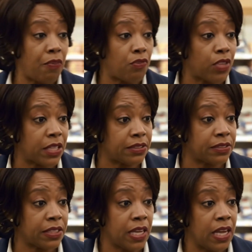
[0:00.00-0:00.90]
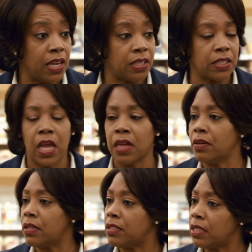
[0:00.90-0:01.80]
Yes, ma'am, Emily said
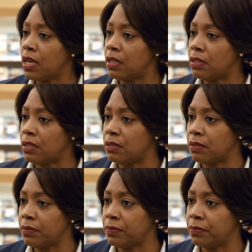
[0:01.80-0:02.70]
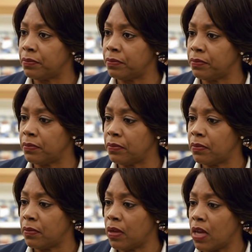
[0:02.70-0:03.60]
quickly. Absolutely.
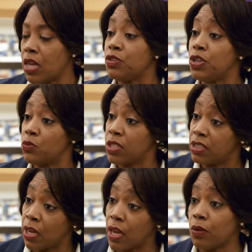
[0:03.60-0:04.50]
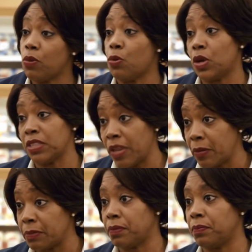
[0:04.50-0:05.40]
Henry nodded. I'll coordinate it.